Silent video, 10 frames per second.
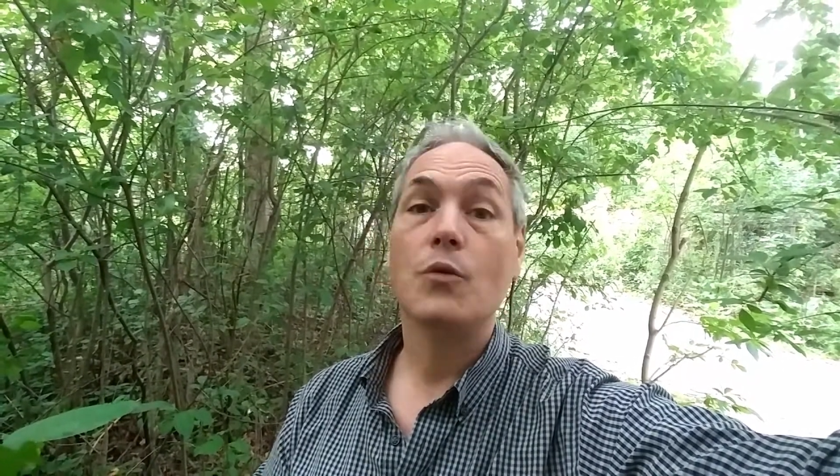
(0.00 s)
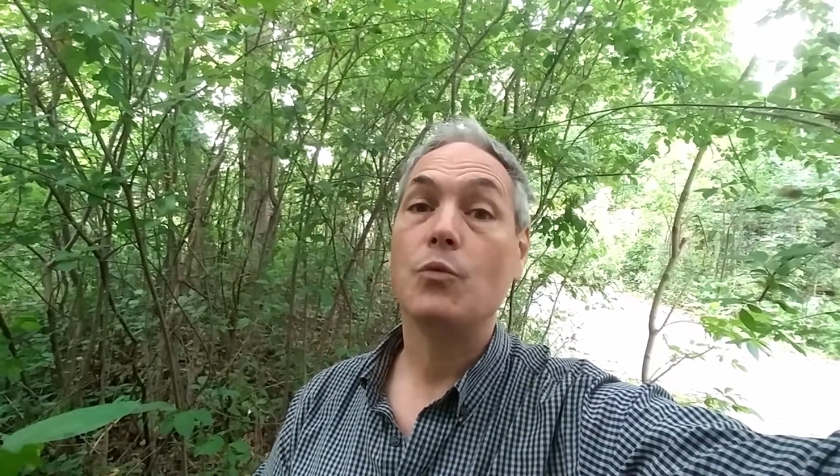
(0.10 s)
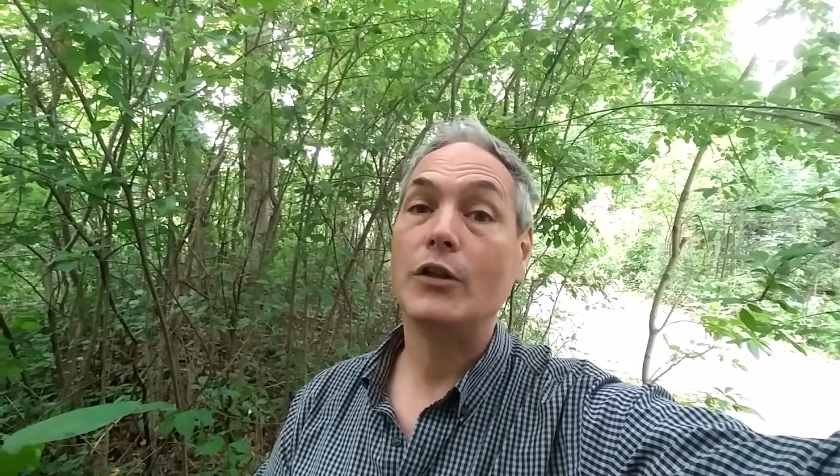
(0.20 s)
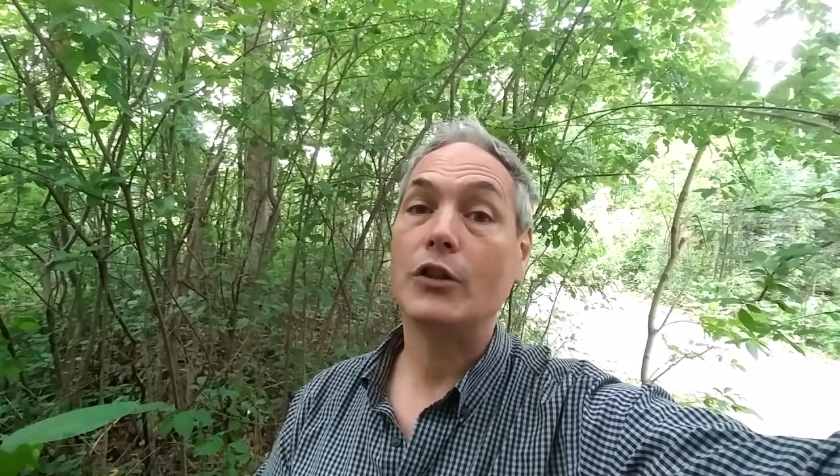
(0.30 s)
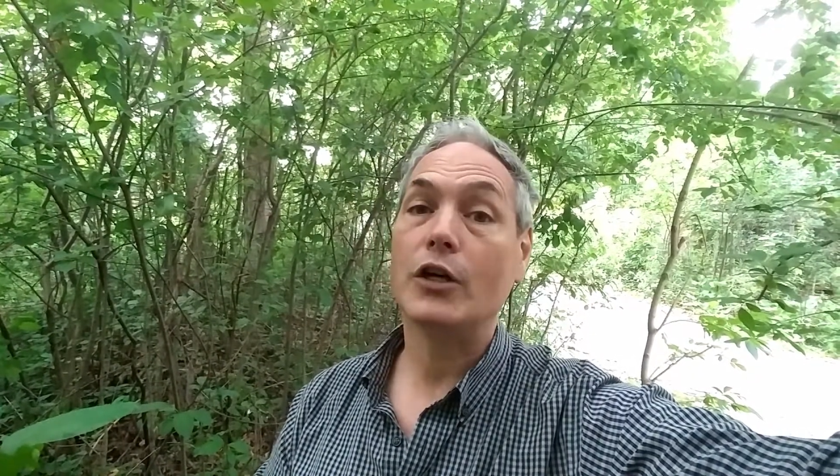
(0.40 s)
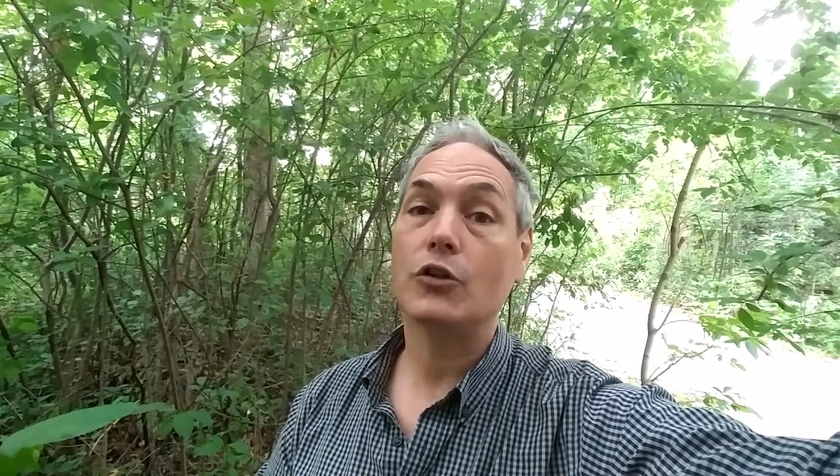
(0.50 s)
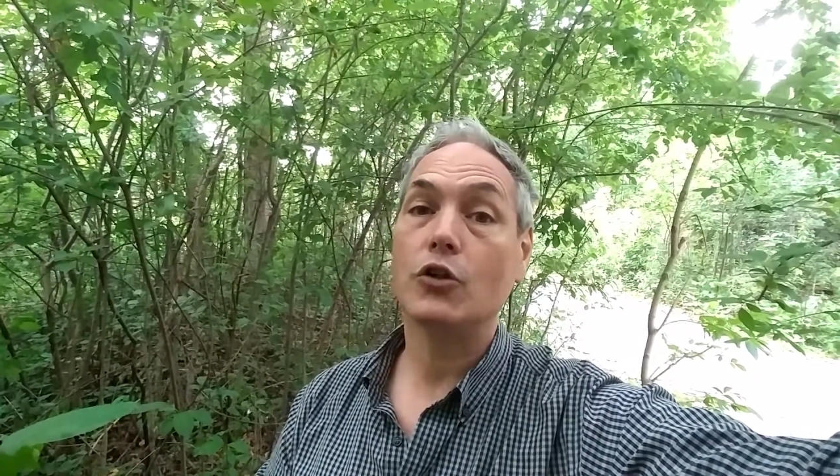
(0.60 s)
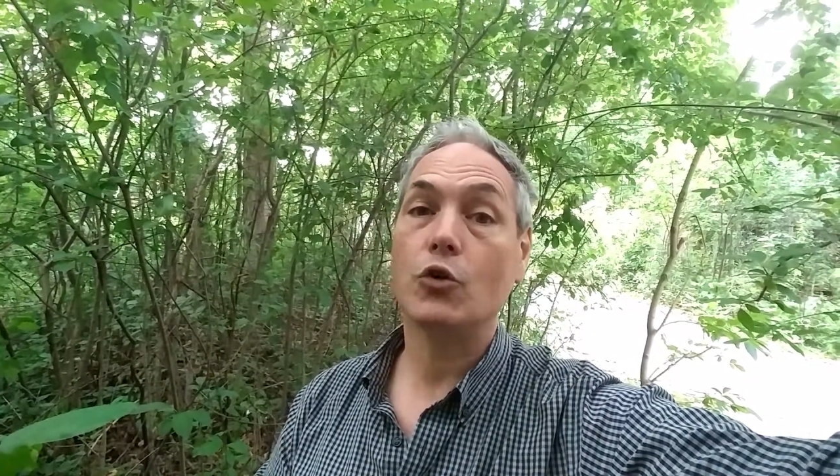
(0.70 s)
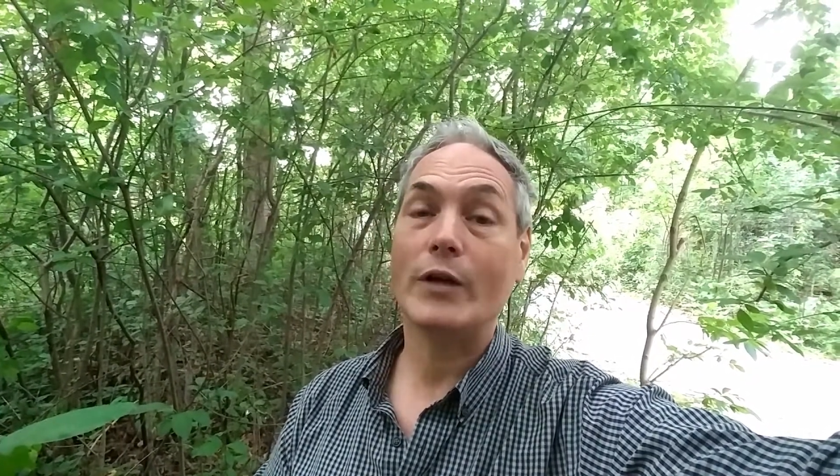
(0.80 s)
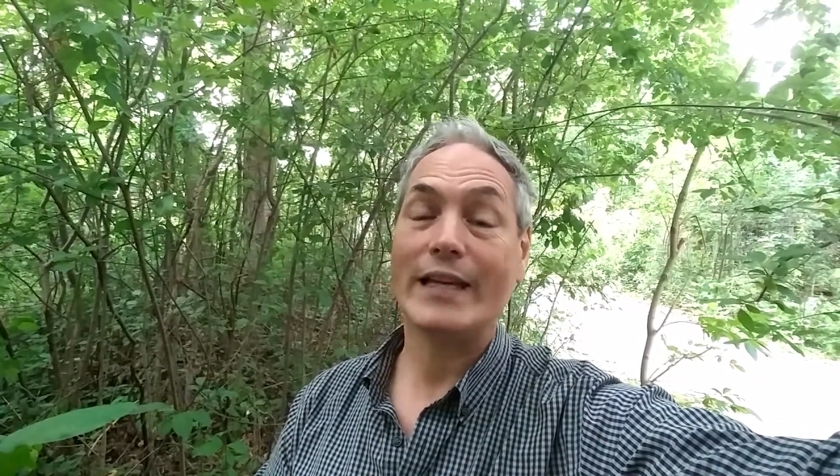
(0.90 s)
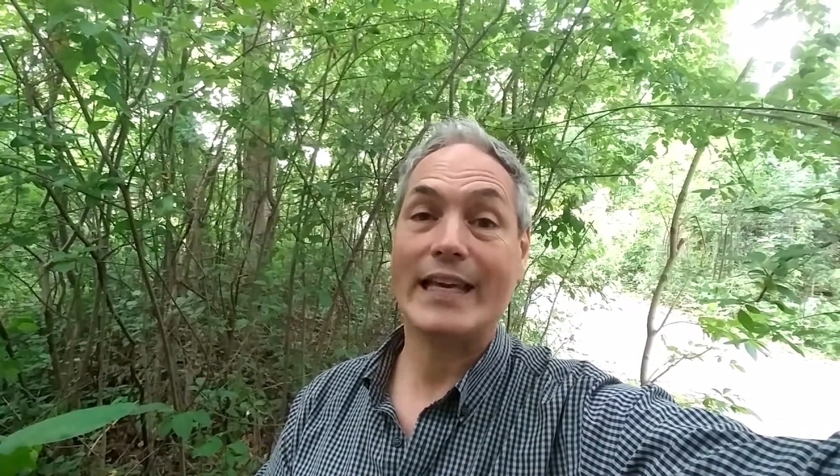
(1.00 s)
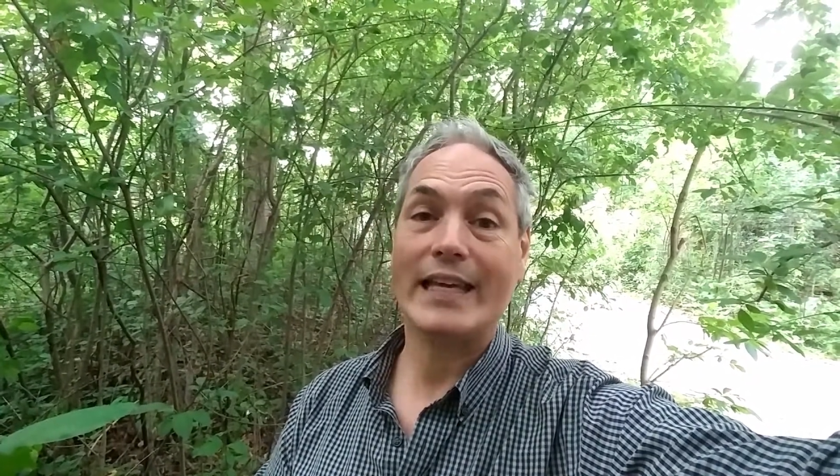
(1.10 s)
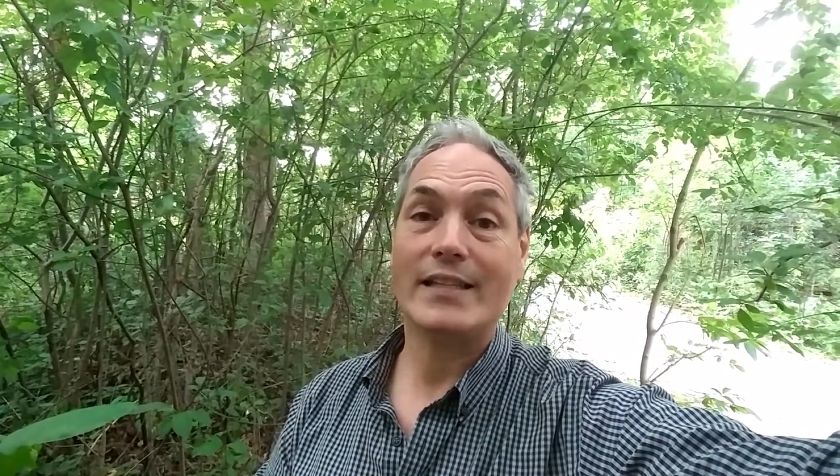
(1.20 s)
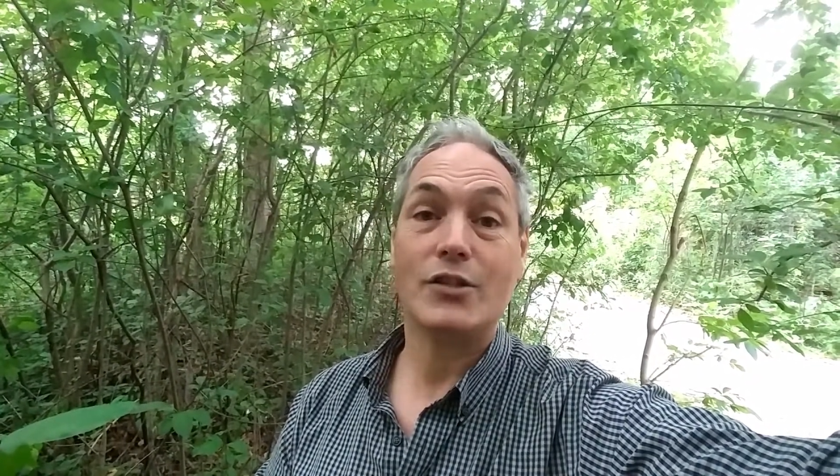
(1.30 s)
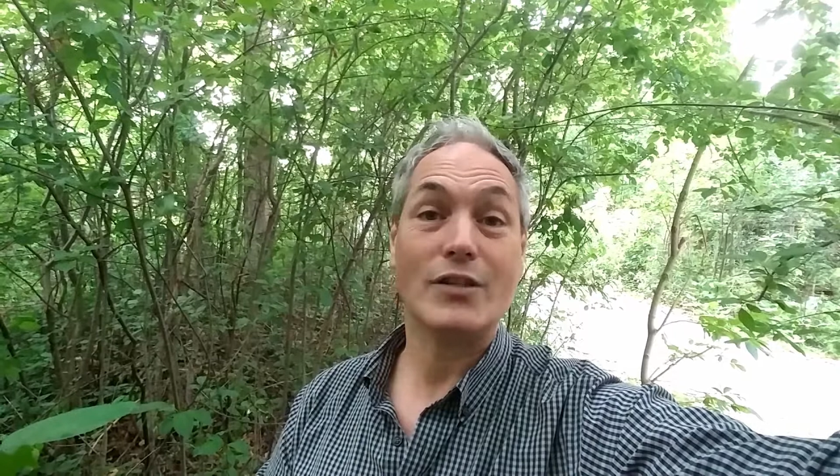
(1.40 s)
will not go against